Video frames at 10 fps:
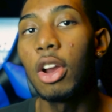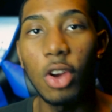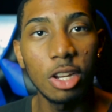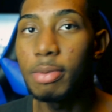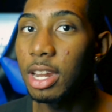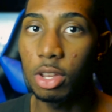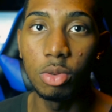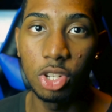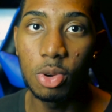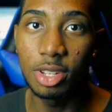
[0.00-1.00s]
Crash
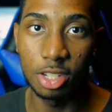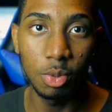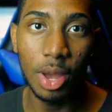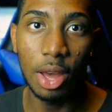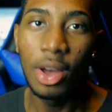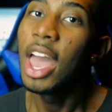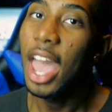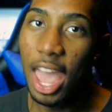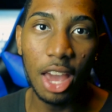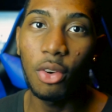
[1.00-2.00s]
Bandicoot 2 is as well,
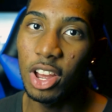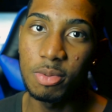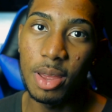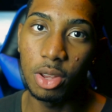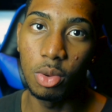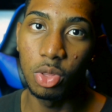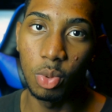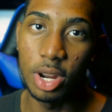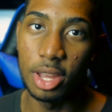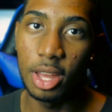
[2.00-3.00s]
and Crash Bandicoot
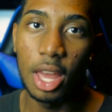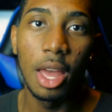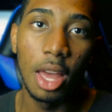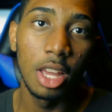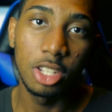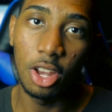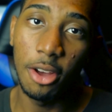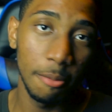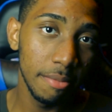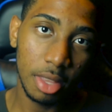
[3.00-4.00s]
3.
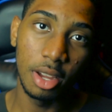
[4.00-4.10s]
So,